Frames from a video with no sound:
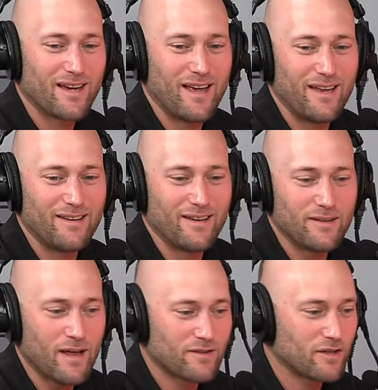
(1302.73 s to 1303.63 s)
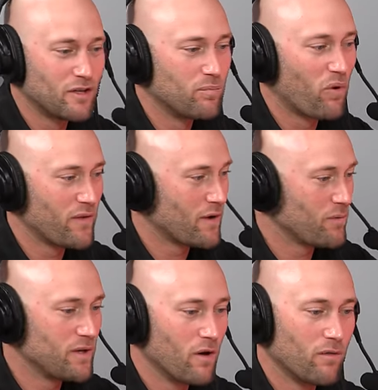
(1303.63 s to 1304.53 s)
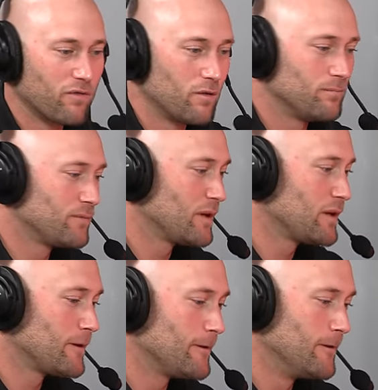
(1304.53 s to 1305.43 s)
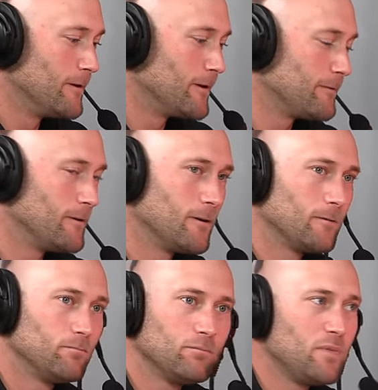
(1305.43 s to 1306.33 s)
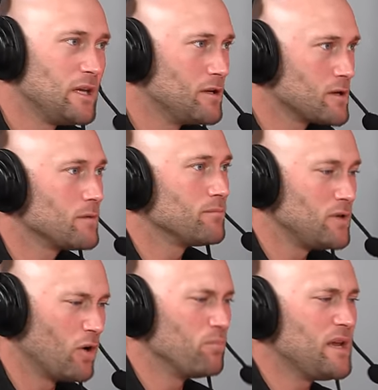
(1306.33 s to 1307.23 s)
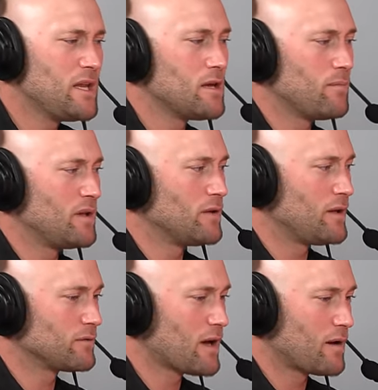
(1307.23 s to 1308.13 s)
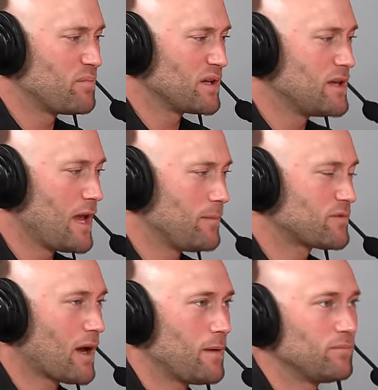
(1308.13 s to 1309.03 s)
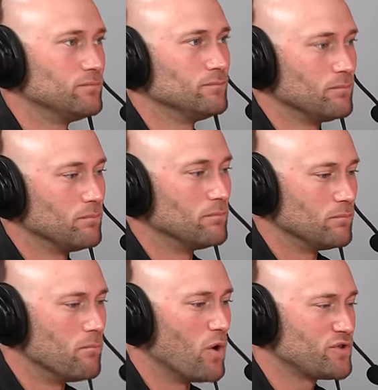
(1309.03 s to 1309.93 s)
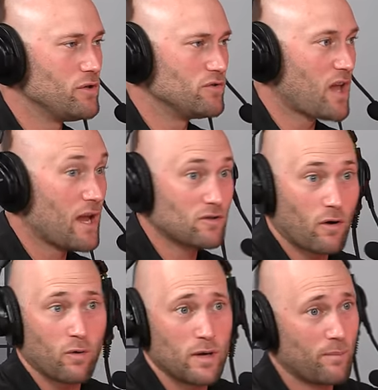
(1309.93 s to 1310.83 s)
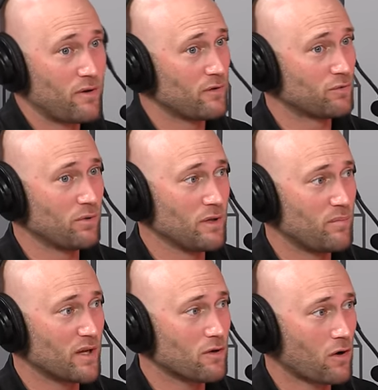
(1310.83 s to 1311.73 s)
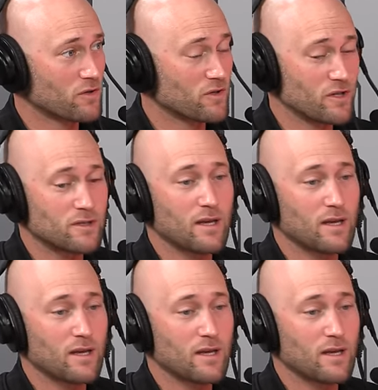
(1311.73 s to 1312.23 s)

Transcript: And uh, yeah, that's a good point that we go from the the medium, you know, medium and, and kind of big game type most use case all the way up into those really big cartridges.